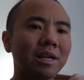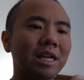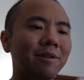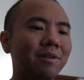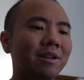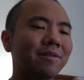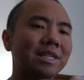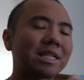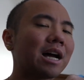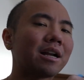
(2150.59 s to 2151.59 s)
even if
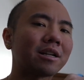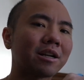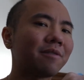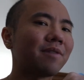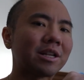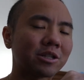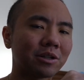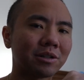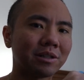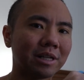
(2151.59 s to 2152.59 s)
it's not
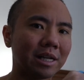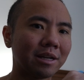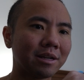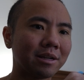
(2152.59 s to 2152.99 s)
conventionally